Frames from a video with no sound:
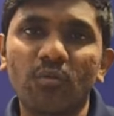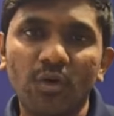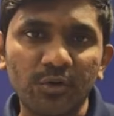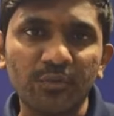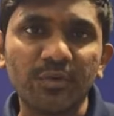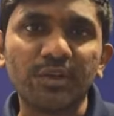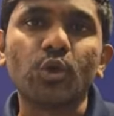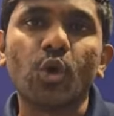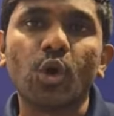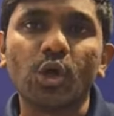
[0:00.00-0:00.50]
worked
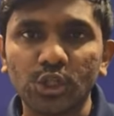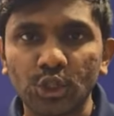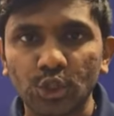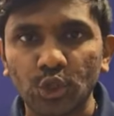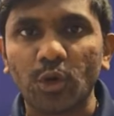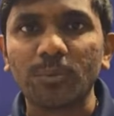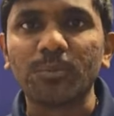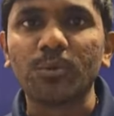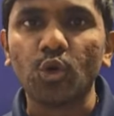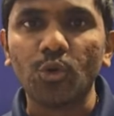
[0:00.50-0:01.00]
with all the
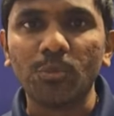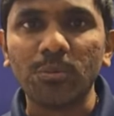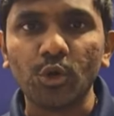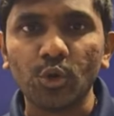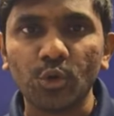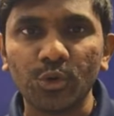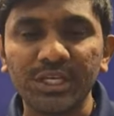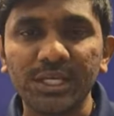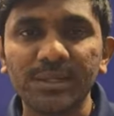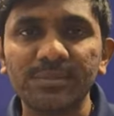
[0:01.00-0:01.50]
top global
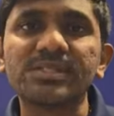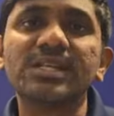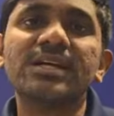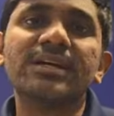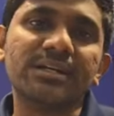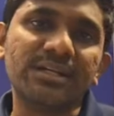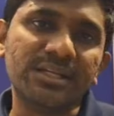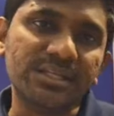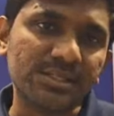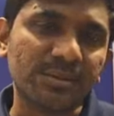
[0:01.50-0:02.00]
OEMs,
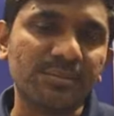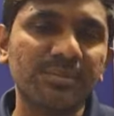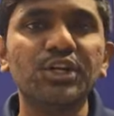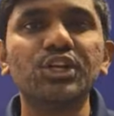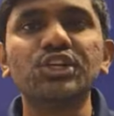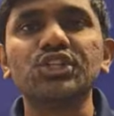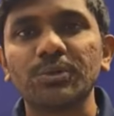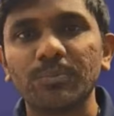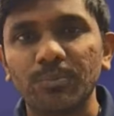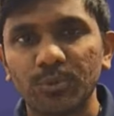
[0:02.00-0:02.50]
did some
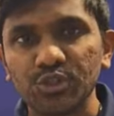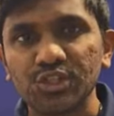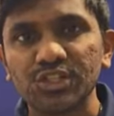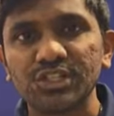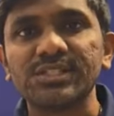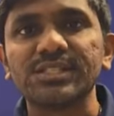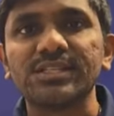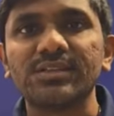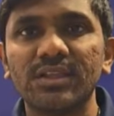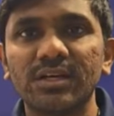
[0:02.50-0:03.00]
leadership
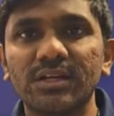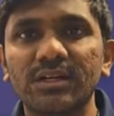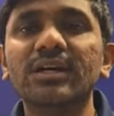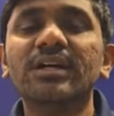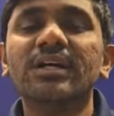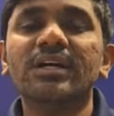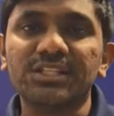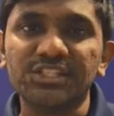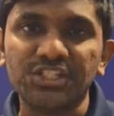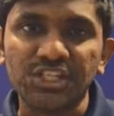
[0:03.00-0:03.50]
positions in the
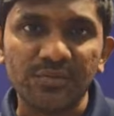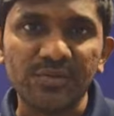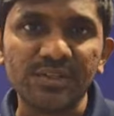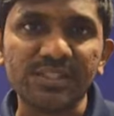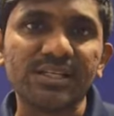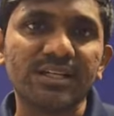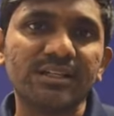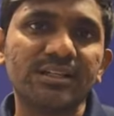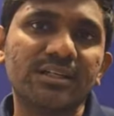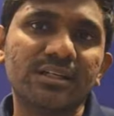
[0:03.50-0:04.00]

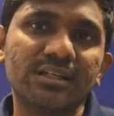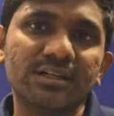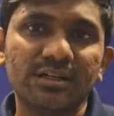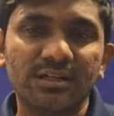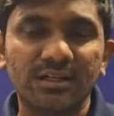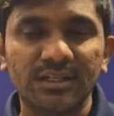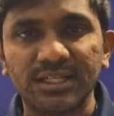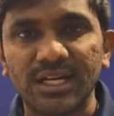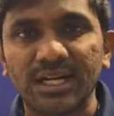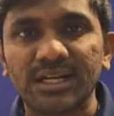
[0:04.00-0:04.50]
JVs
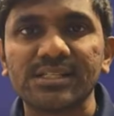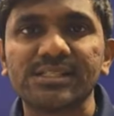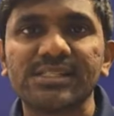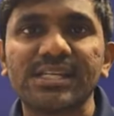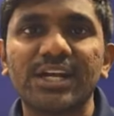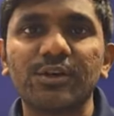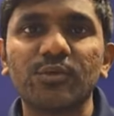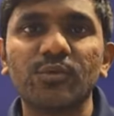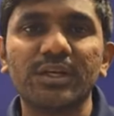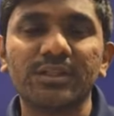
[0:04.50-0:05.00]
that Tata's
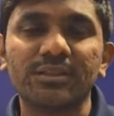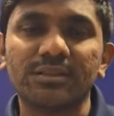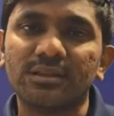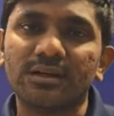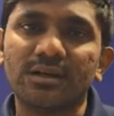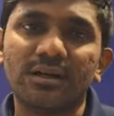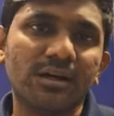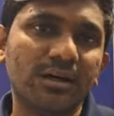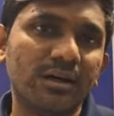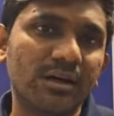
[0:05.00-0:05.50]
had with
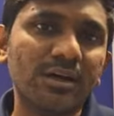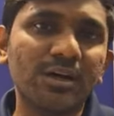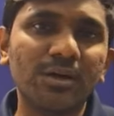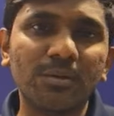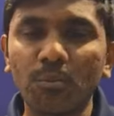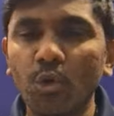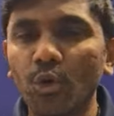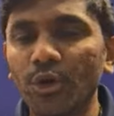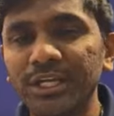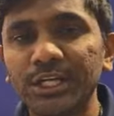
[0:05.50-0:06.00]

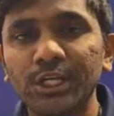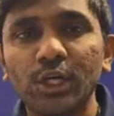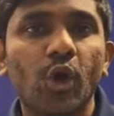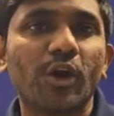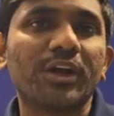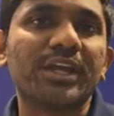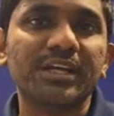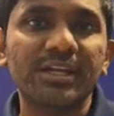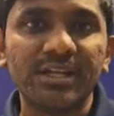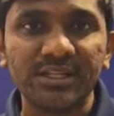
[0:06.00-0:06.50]
Boeing,
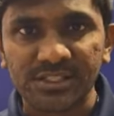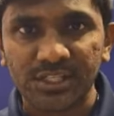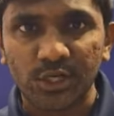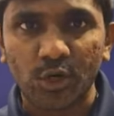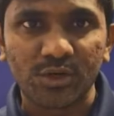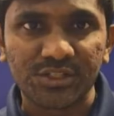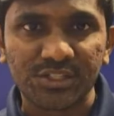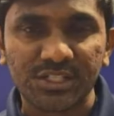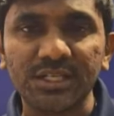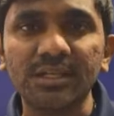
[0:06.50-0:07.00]
Lockheed and
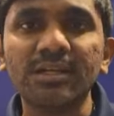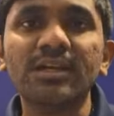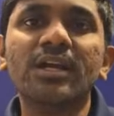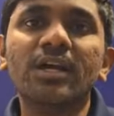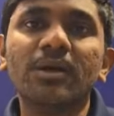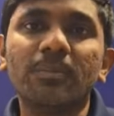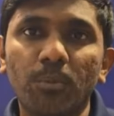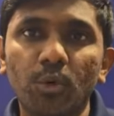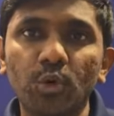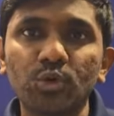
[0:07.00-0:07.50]
Sikorsky.
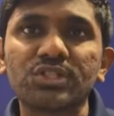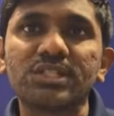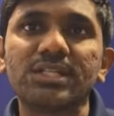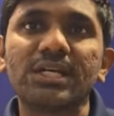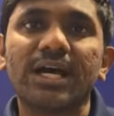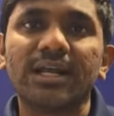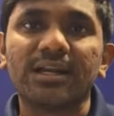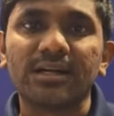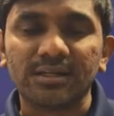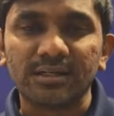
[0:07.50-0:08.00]
Post
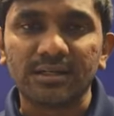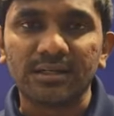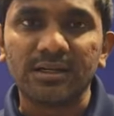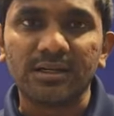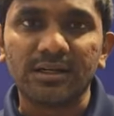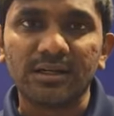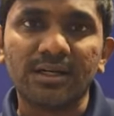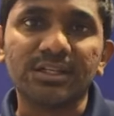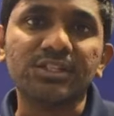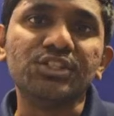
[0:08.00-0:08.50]

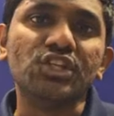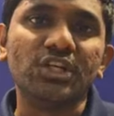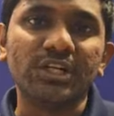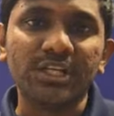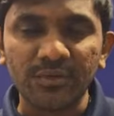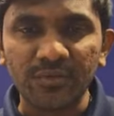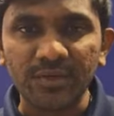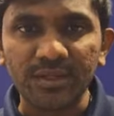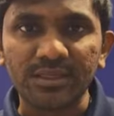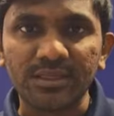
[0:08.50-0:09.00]
our
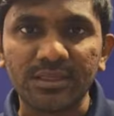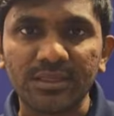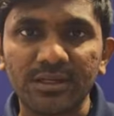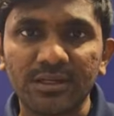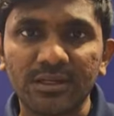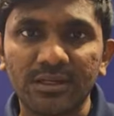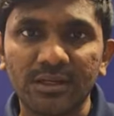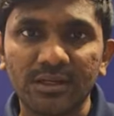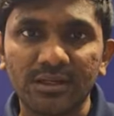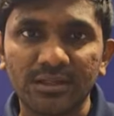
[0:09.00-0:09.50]
journey with
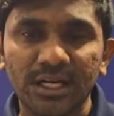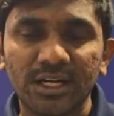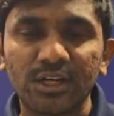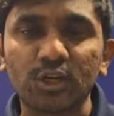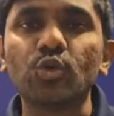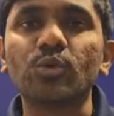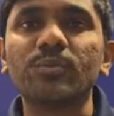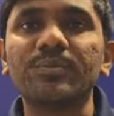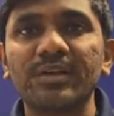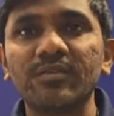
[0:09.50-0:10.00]

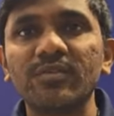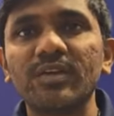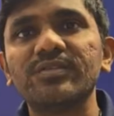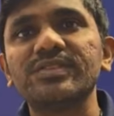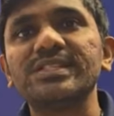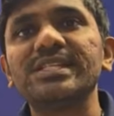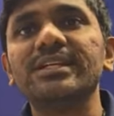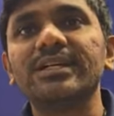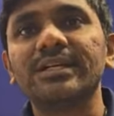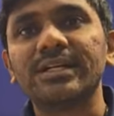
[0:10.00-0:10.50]
Tata Group, then we
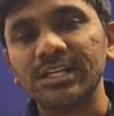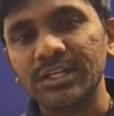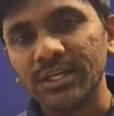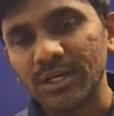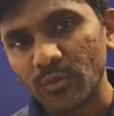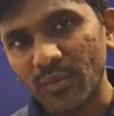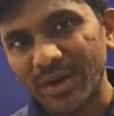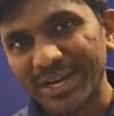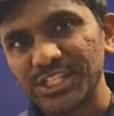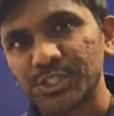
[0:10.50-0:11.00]
have seen a
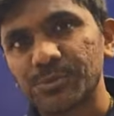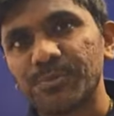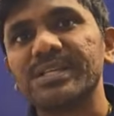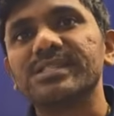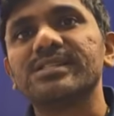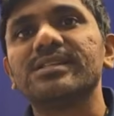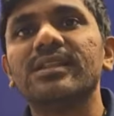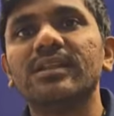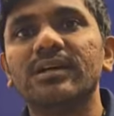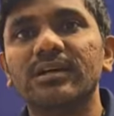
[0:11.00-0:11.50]
clear white
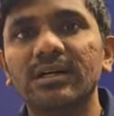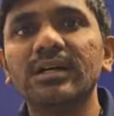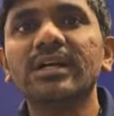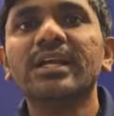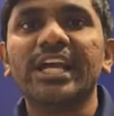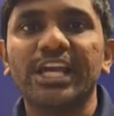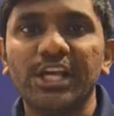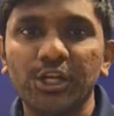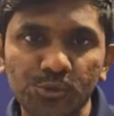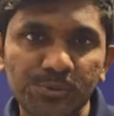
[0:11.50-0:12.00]
space in the
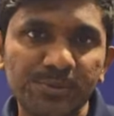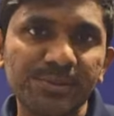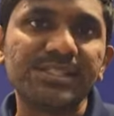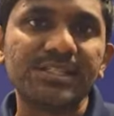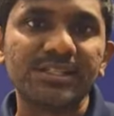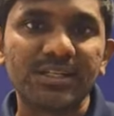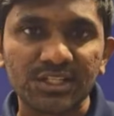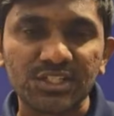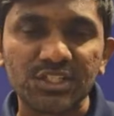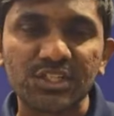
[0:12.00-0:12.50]
aerospace
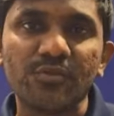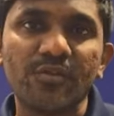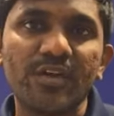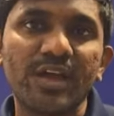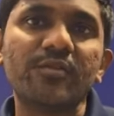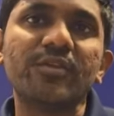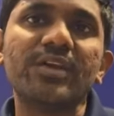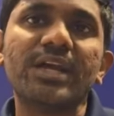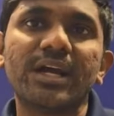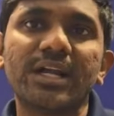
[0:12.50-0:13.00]
industry
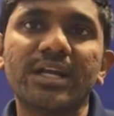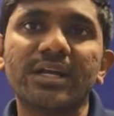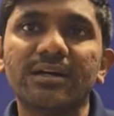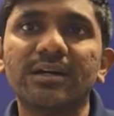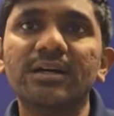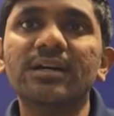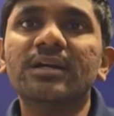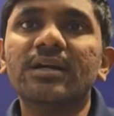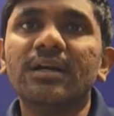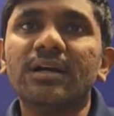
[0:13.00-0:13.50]
where we had
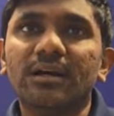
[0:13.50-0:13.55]
a